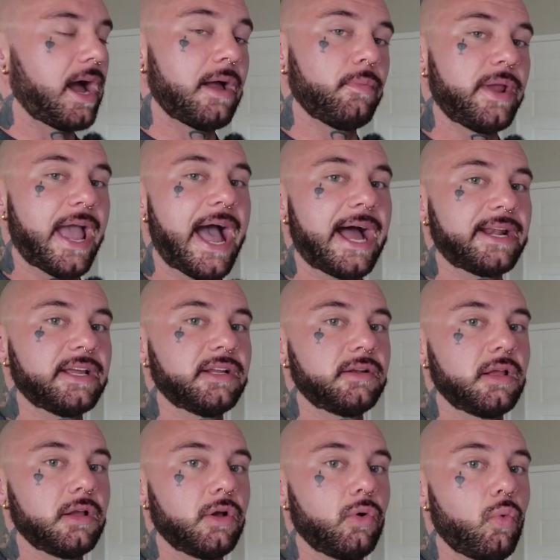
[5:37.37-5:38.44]
We added
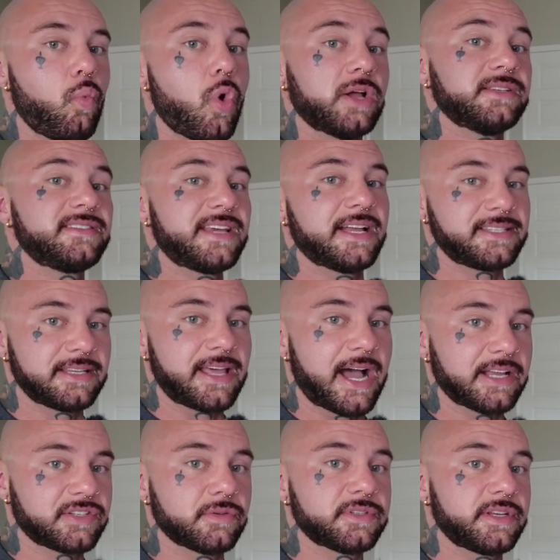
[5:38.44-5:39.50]
one set to
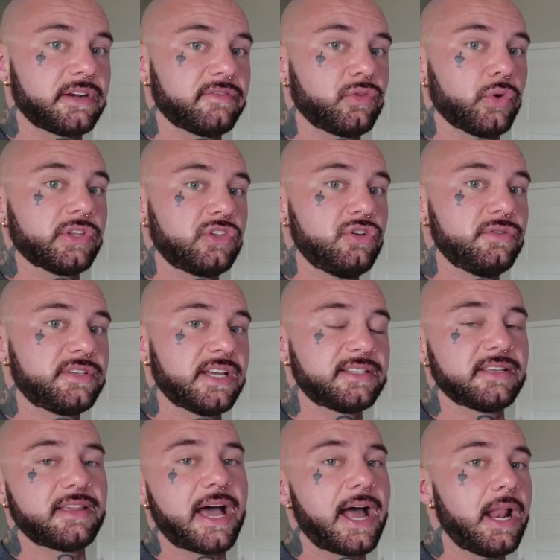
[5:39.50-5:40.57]
that. So instead of doing 2 sets
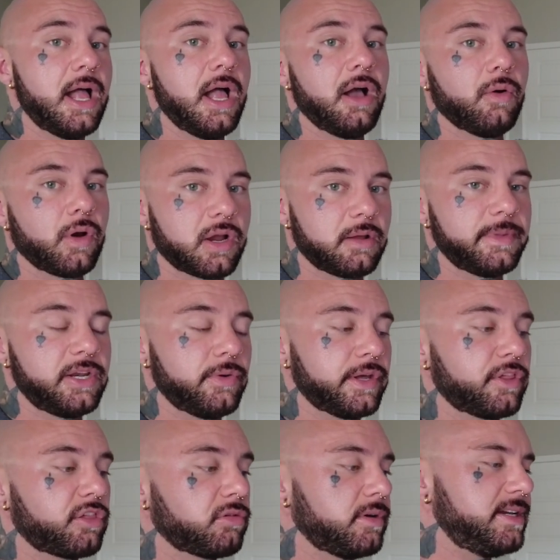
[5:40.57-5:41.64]
of that, we're gonna be doing
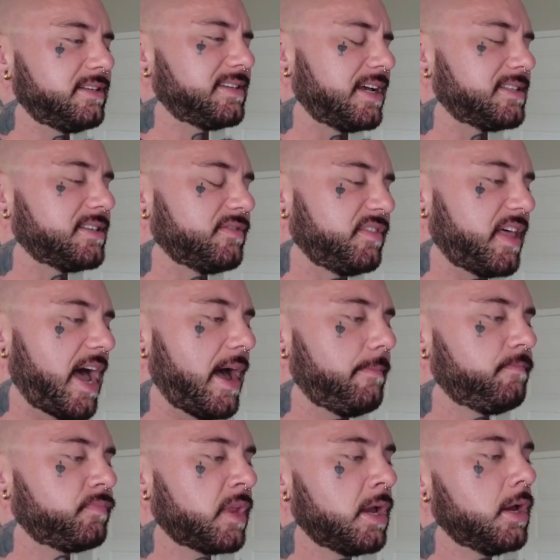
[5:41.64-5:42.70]
3 sets of
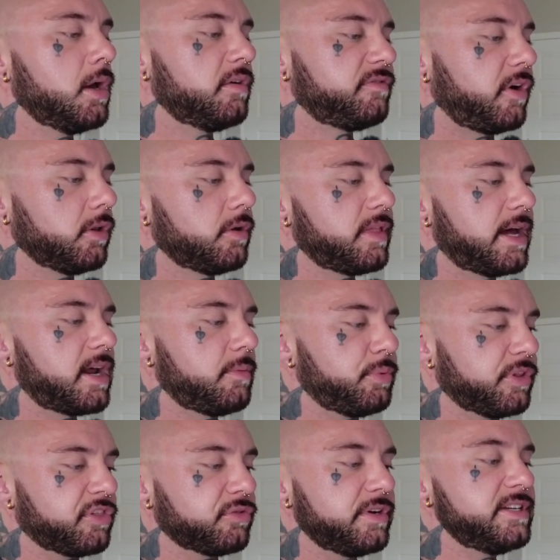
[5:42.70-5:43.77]
that. Follow that up
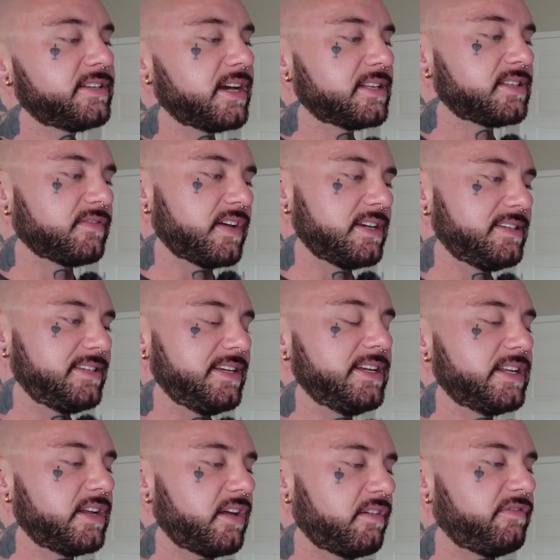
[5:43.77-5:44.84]
with 3 sets of a
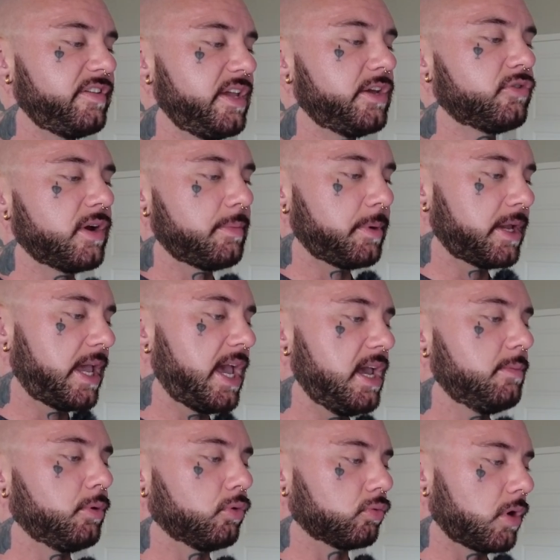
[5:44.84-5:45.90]
seated V-grip
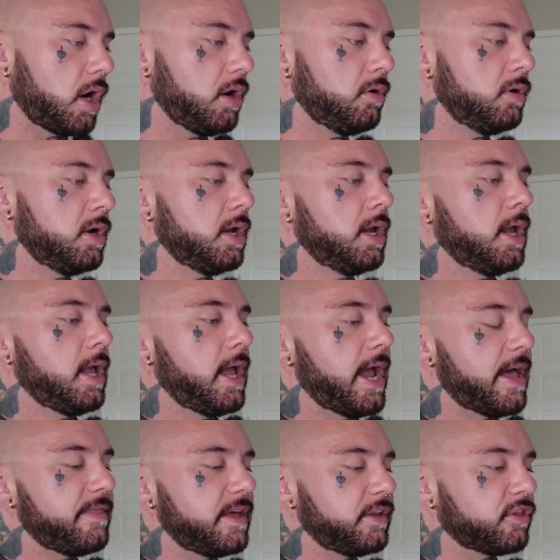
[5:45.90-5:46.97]
cable row,
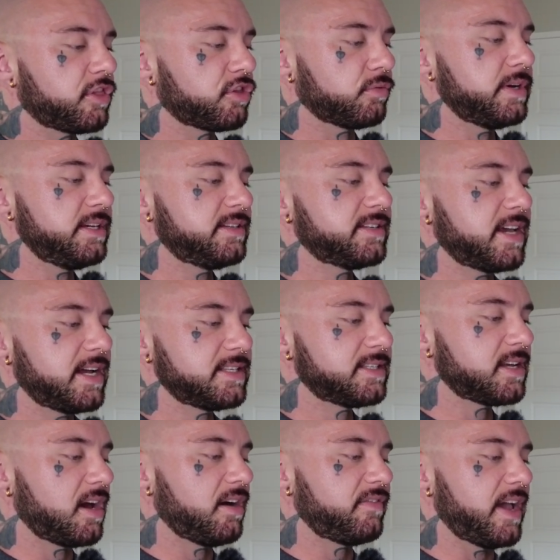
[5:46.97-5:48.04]
and then 3
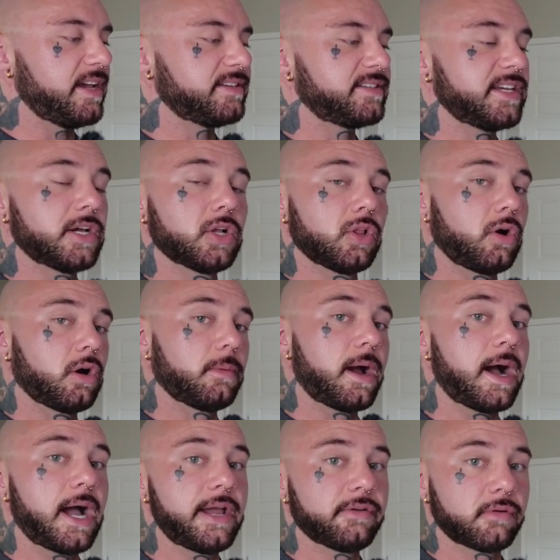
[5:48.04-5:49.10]
sets of a single arm
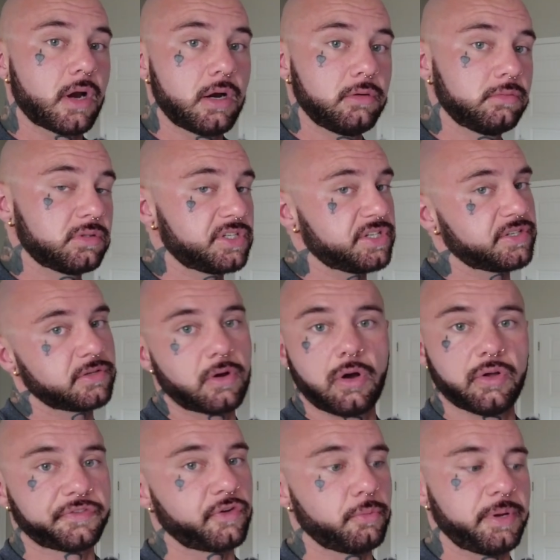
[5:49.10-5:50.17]
high row, which has
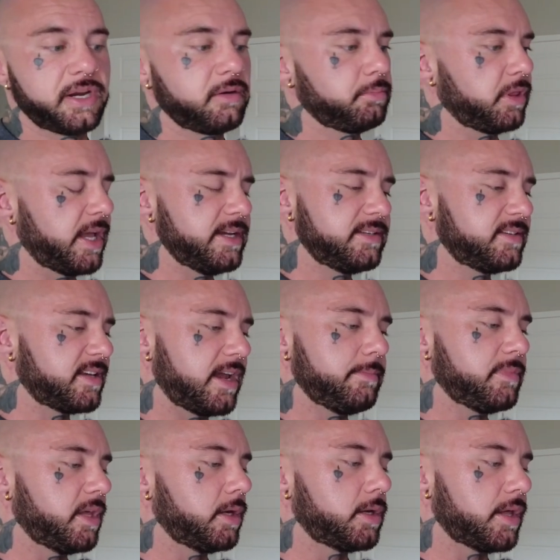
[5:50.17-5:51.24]
also been in place. Same
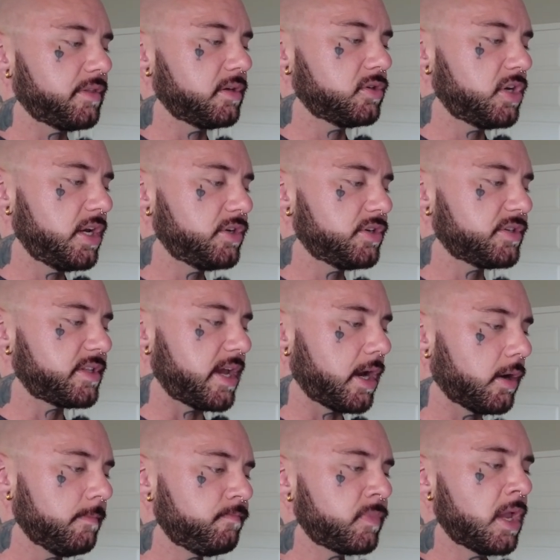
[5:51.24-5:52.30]
thing, nothing changes
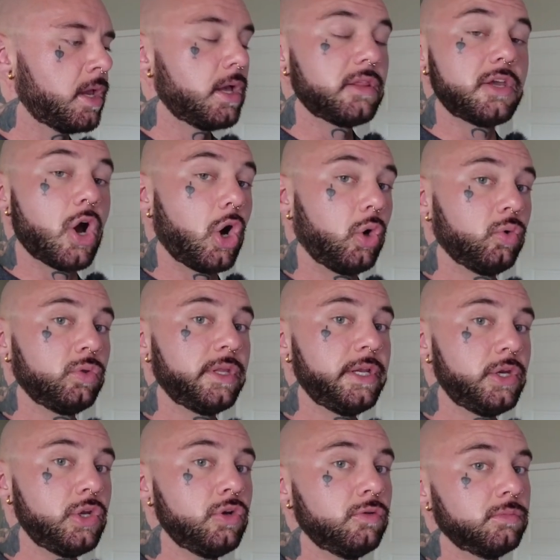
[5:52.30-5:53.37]
there. The only
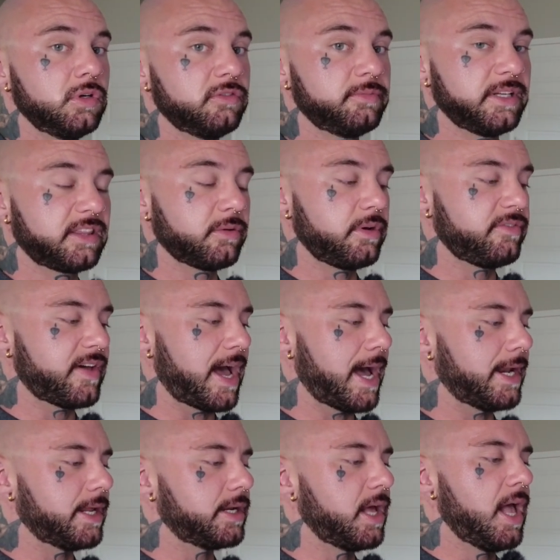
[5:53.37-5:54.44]
new movement that we've
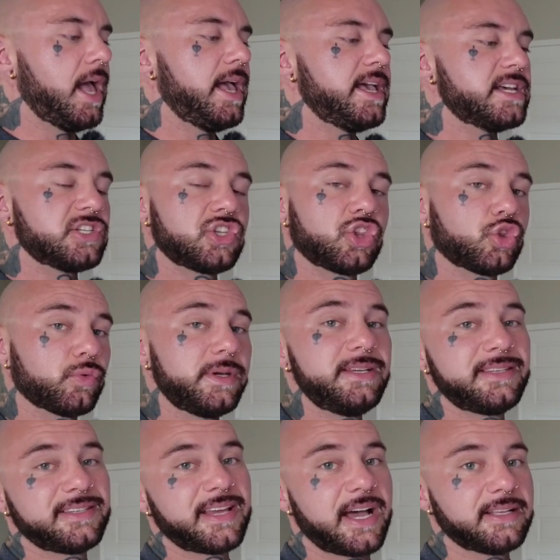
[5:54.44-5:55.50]
added is 3
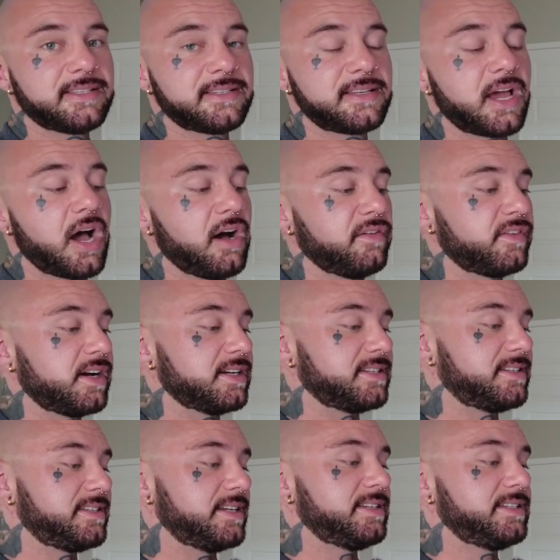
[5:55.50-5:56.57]
sets of
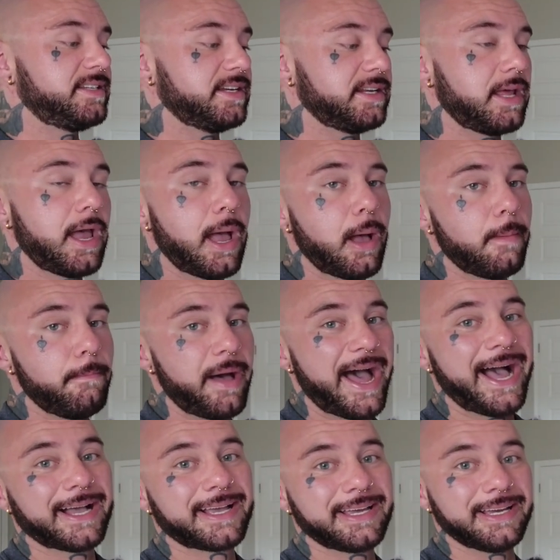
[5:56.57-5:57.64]
assisted
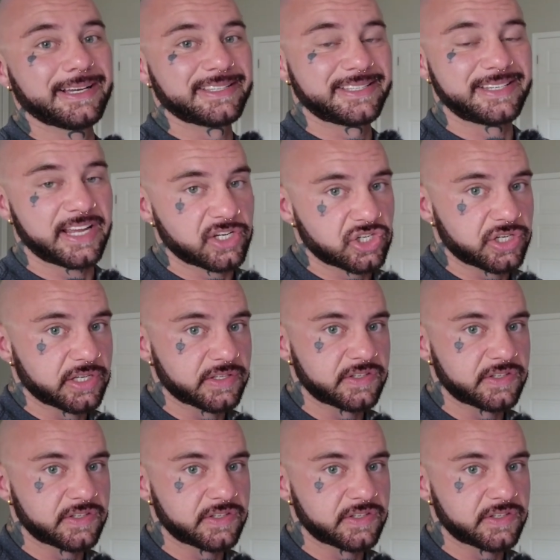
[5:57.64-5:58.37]
back extension.